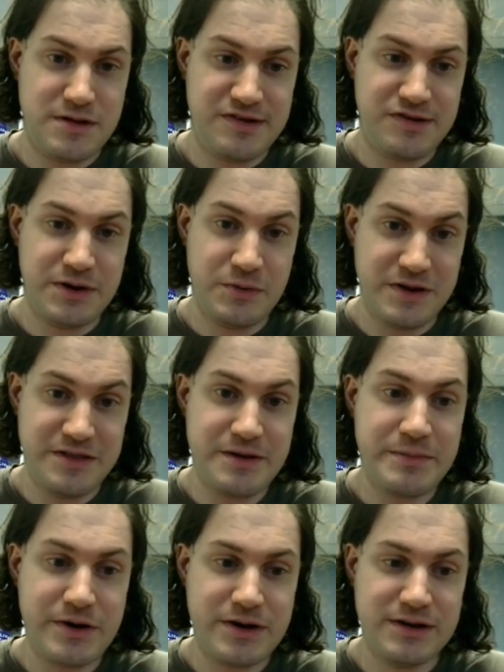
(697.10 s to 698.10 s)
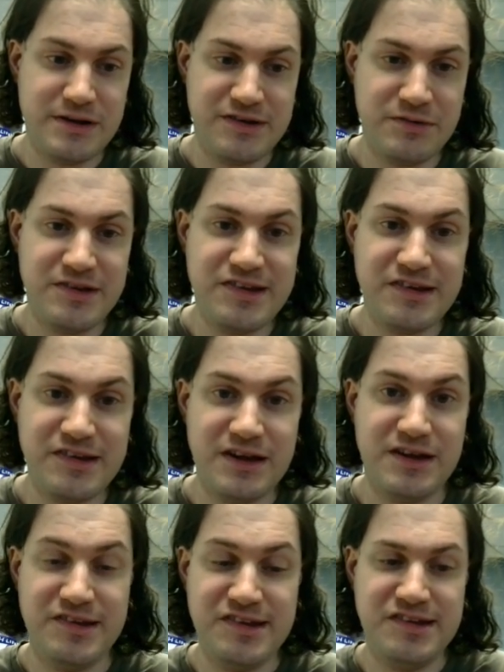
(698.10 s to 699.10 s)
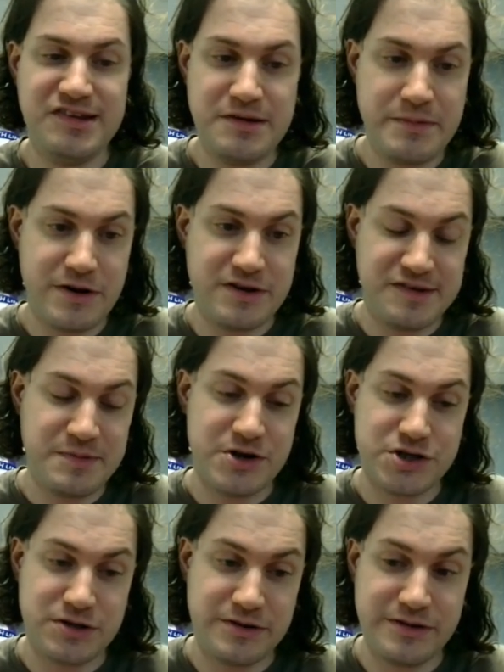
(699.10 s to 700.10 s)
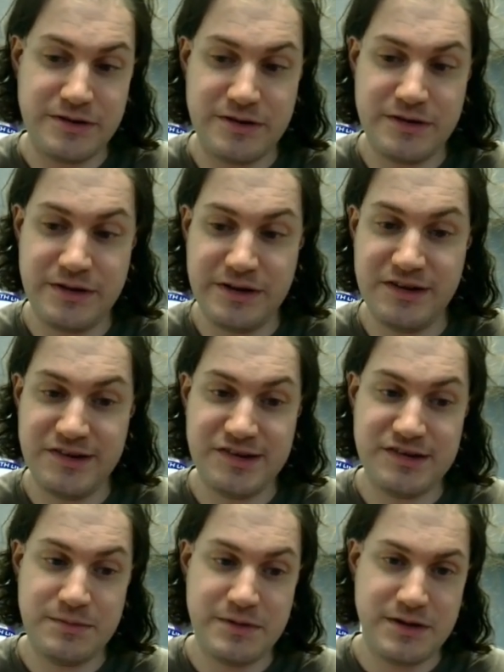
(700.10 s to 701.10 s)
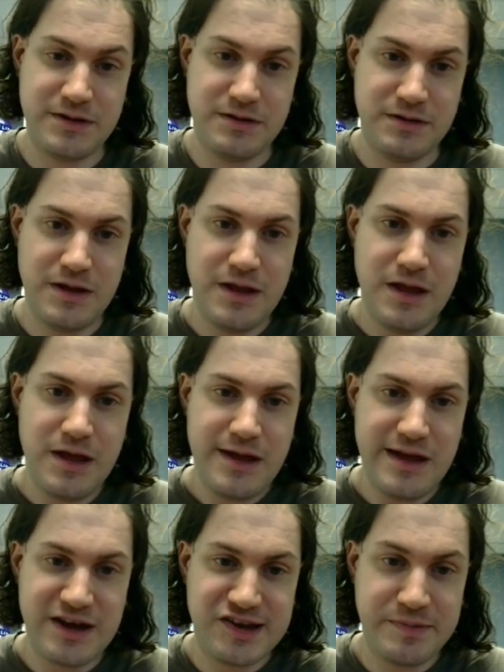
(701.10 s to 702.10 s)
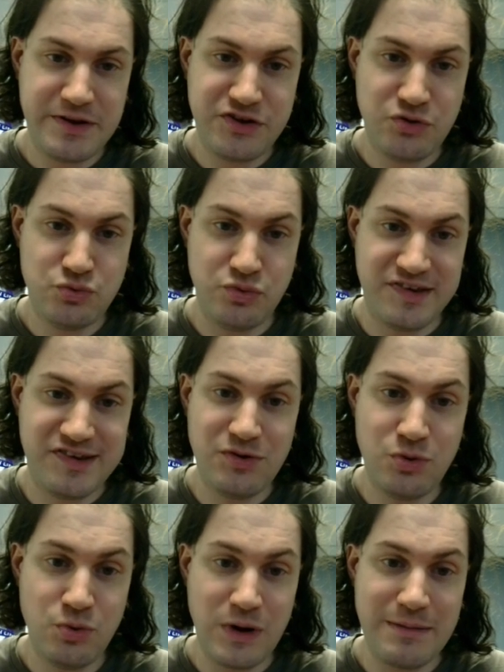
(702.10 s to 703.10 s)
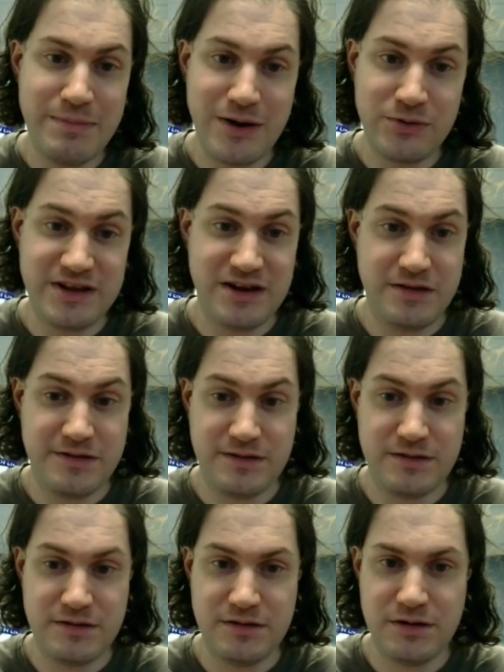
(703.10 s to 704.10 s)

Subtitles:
So anyway, so this is, again, it's an America special, the legal system that expects you to sue about anything,